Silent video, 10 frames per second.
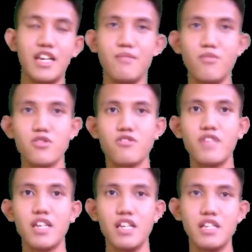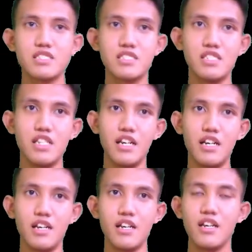and both of it is
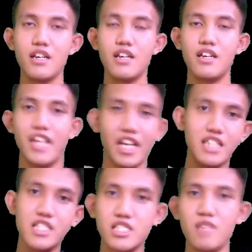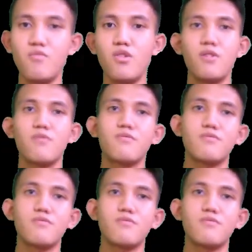the negation symbol.